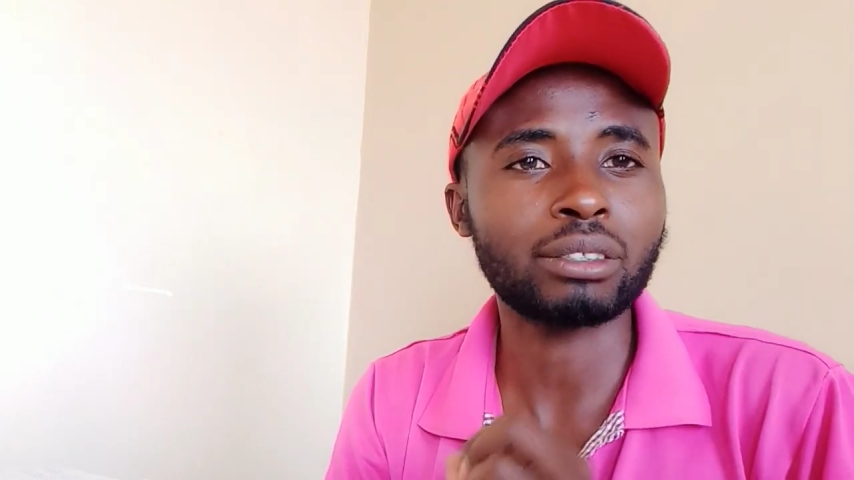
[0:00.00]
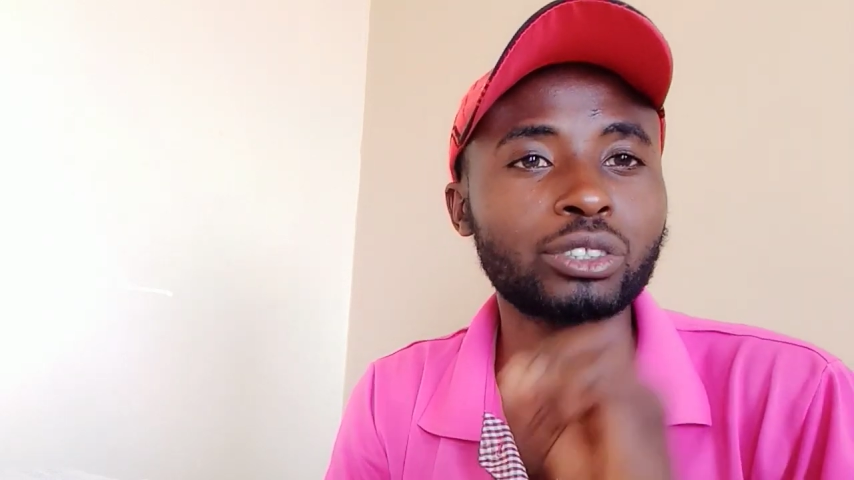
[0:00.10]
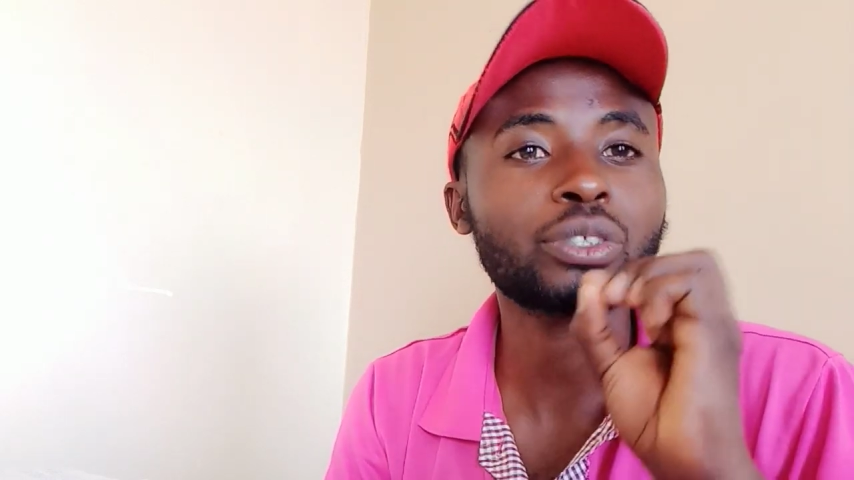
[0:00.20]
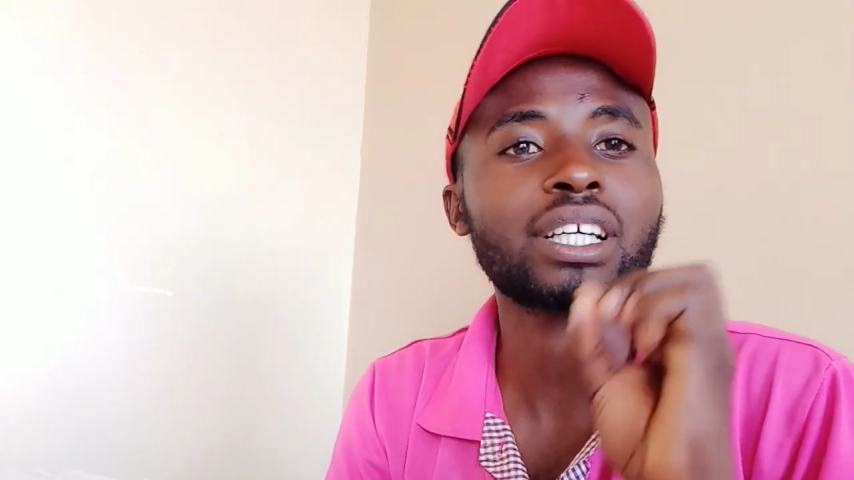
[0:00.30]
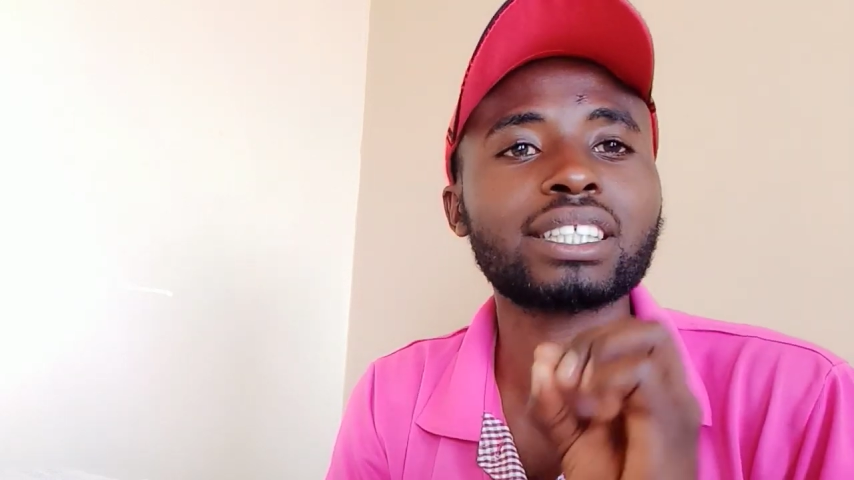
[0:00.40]

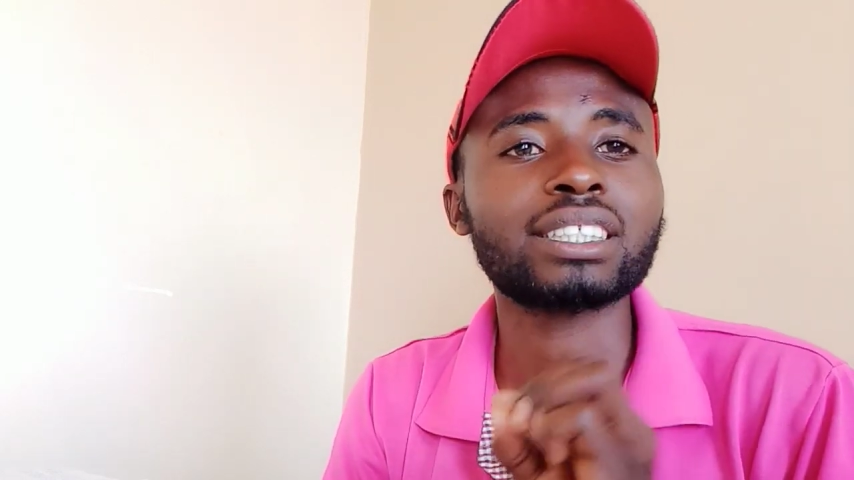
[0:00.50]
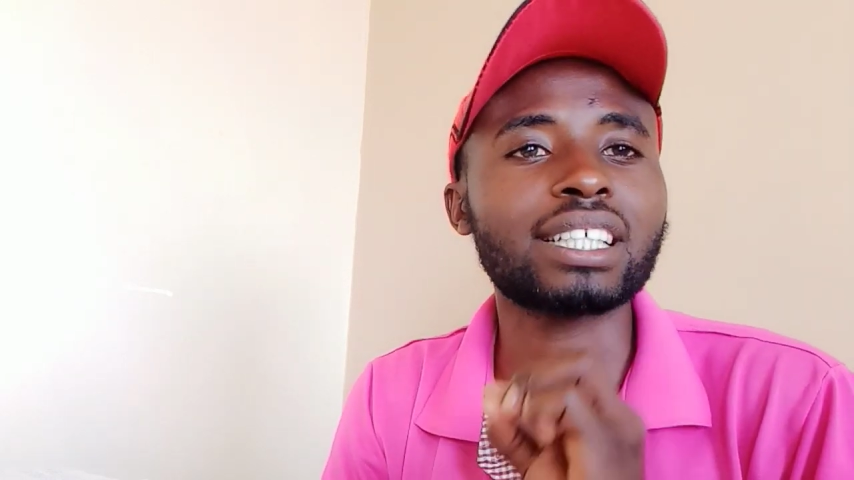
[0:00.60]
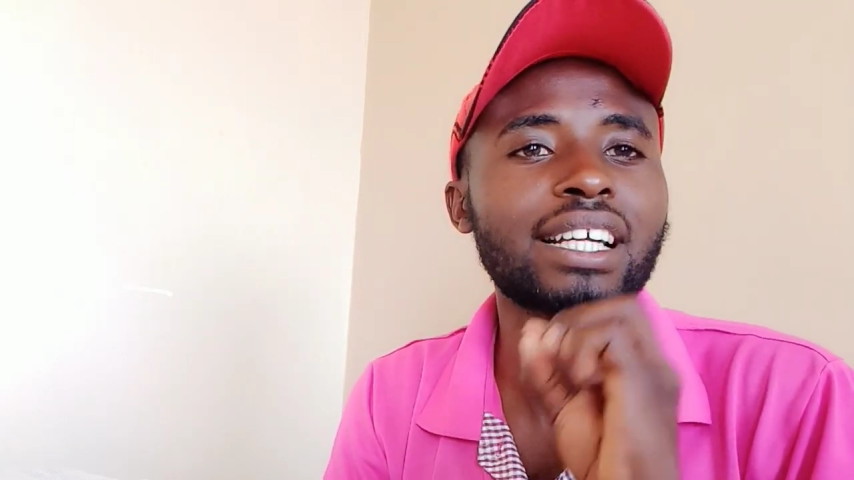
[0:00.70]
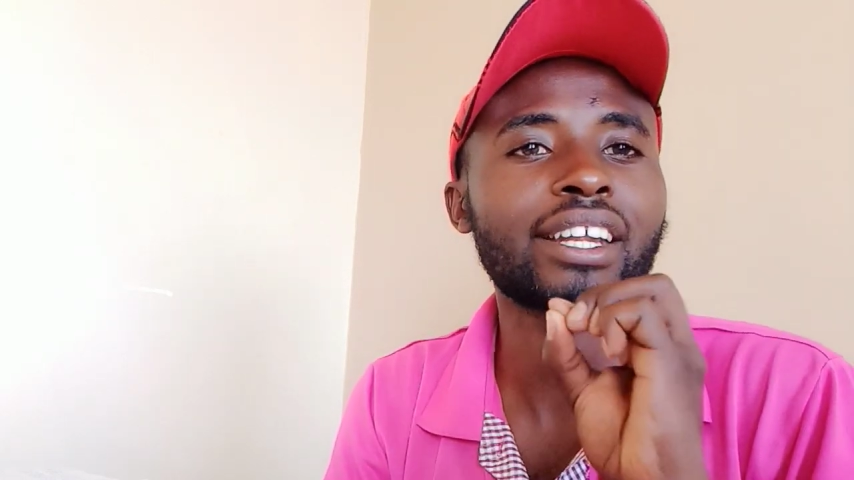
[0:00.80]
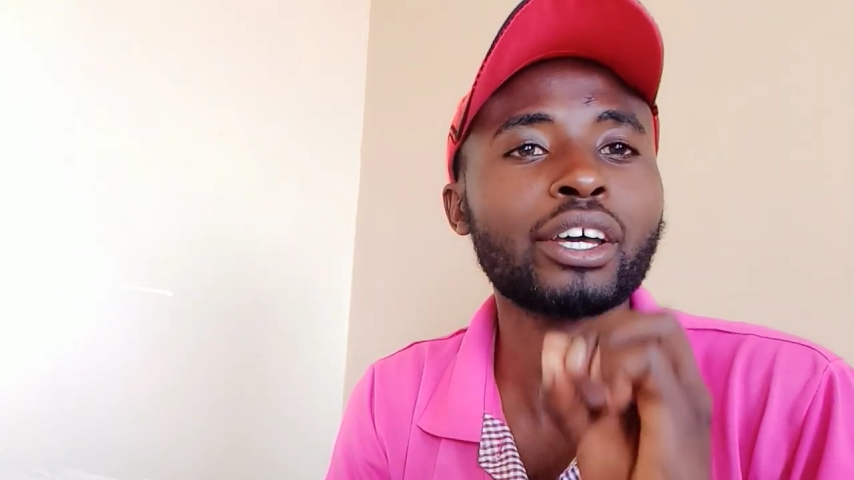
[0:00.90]
so that it
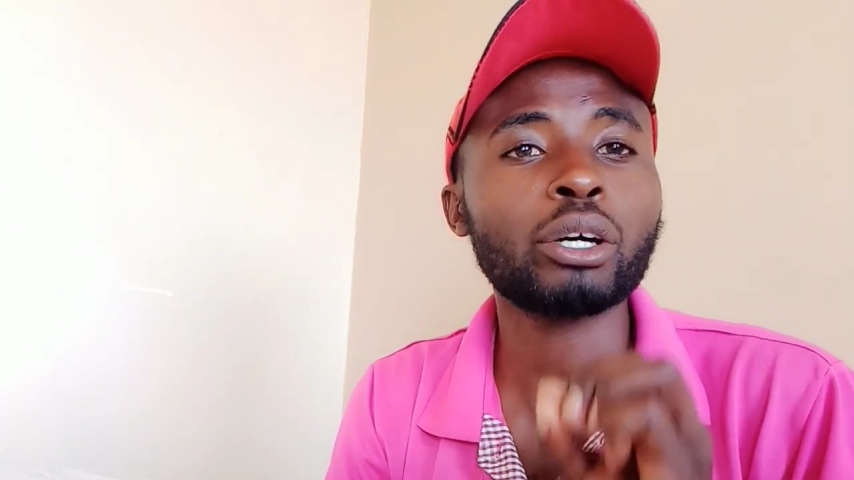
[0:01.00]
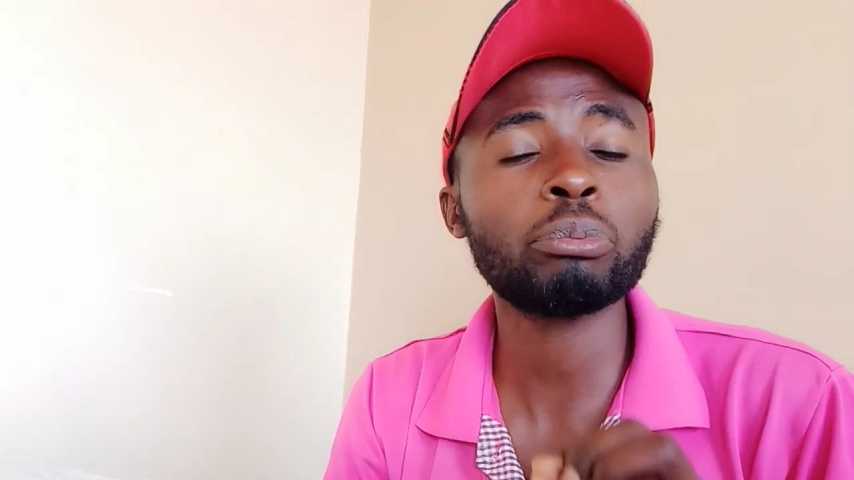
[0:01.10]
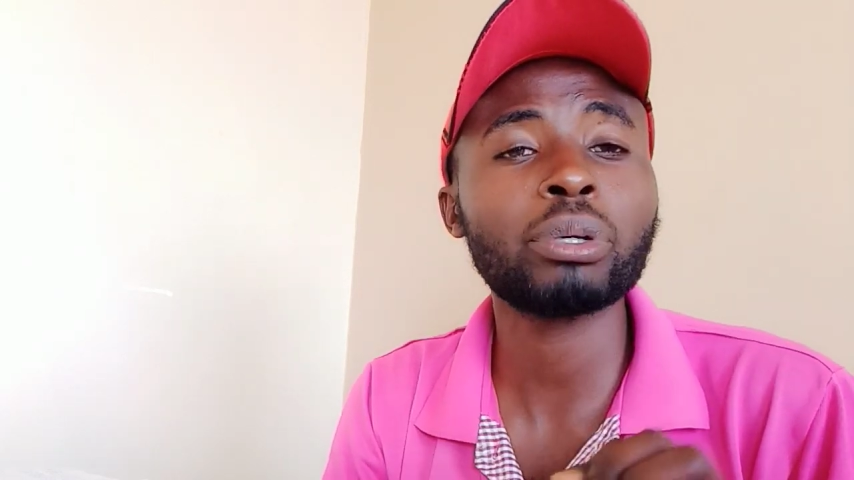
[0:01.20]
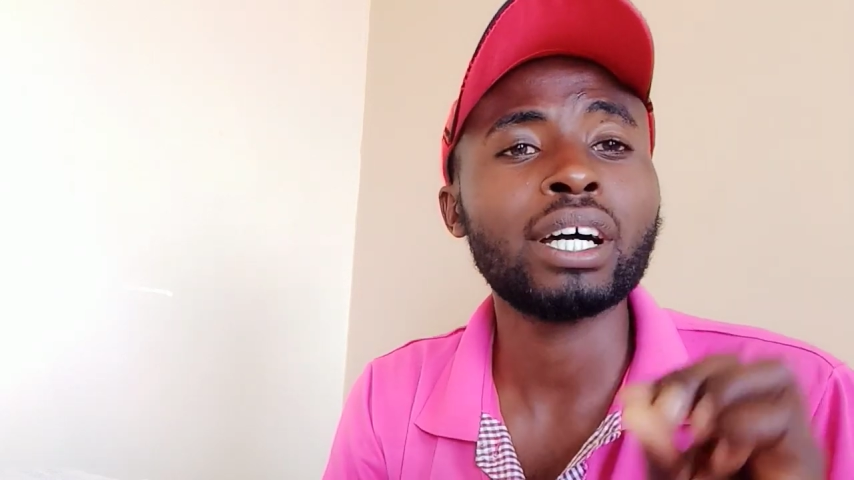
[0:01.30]
can help